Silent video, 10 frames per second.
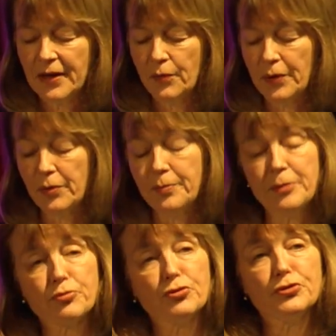We will be
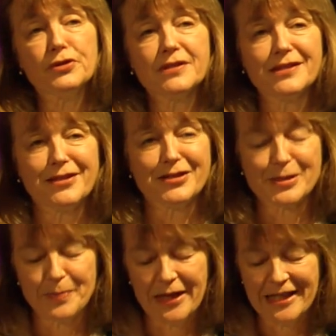prudent in our
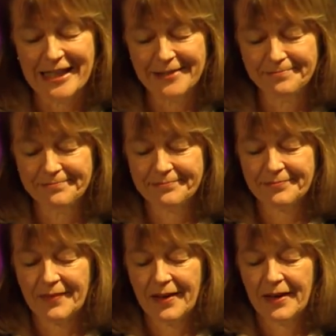
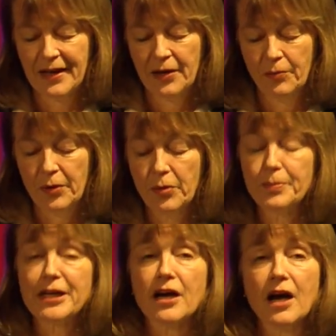spending. We will
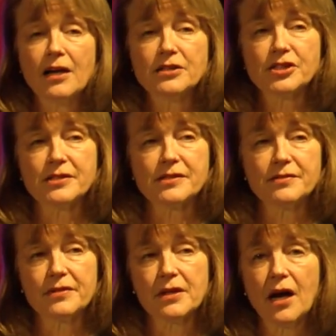be conscious
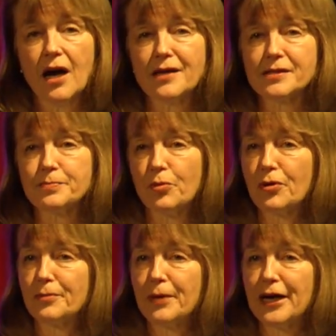of the costs
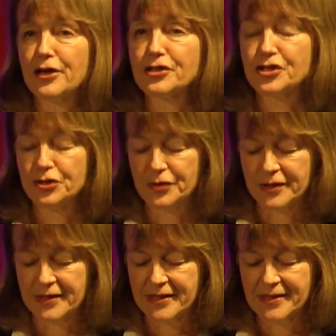borne by our
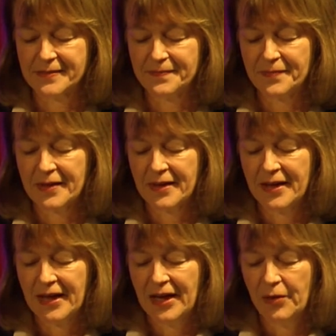students.
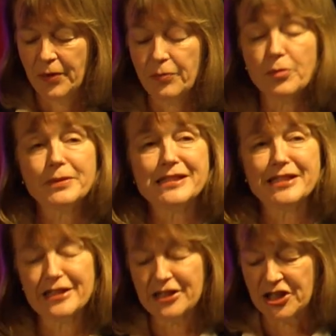We will be
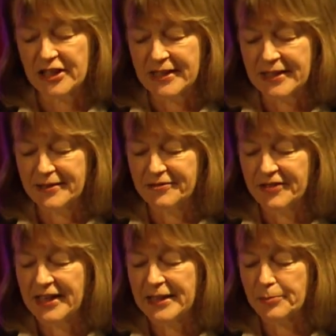diligent in
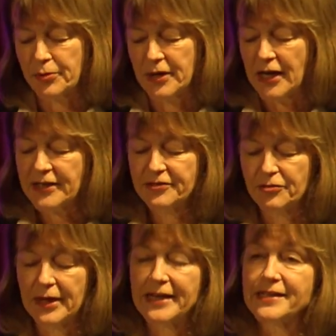finding productive
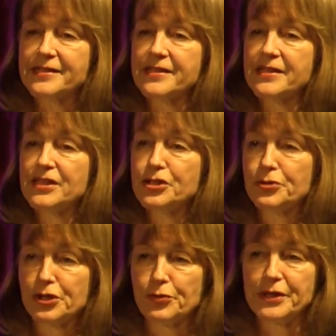ways to
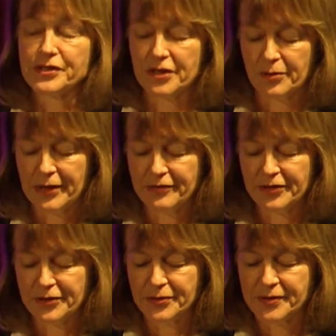increase our
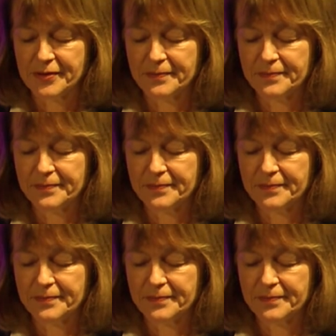revenues.